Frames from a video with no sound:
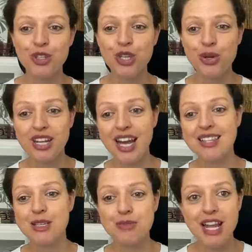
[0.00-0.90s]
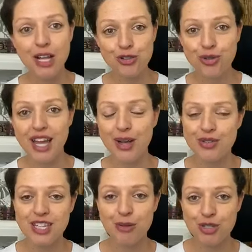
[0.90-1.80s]
you can add some natural
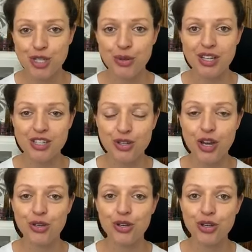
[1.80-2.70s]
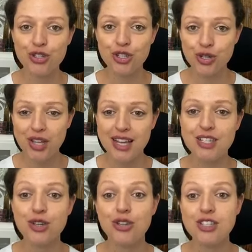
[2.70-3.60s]
calcium to it. You can do that
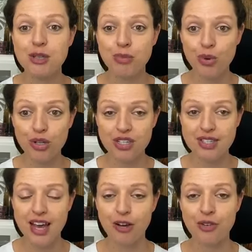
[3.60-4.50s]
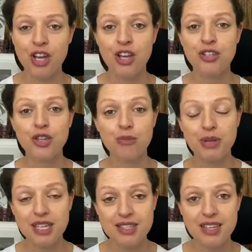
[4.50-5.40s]
so you can support yourself. So
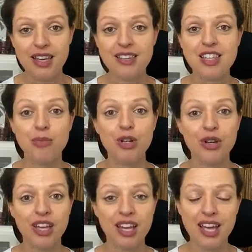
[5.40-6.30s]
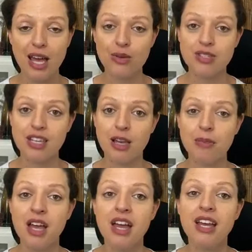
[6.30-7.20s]
B6, and then we're looking at
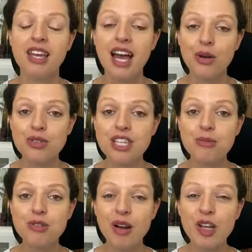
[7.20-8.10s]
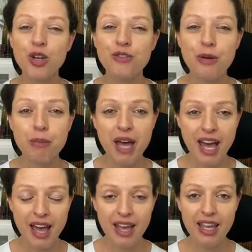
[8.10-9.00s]
calcium. Calcium is very good for
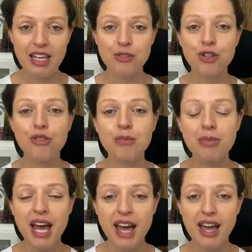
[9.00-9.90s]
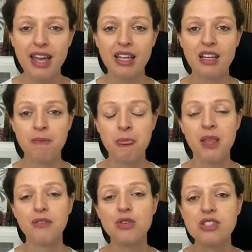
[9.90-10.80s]
pain. If you're in pain,
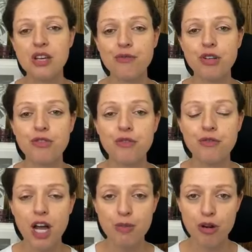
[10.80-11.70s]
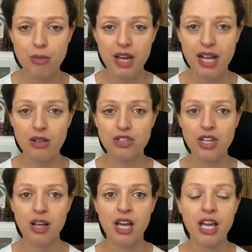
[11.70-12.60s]
if you're suffering from
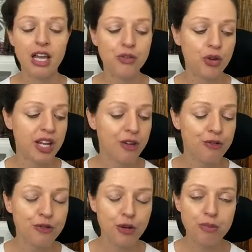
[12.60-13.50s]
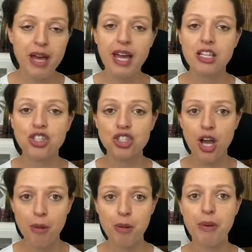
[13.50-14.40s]
fibromyalgia, if you're getting foot pain,
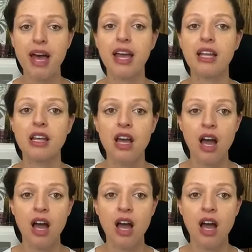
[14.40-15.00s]
sharp pain,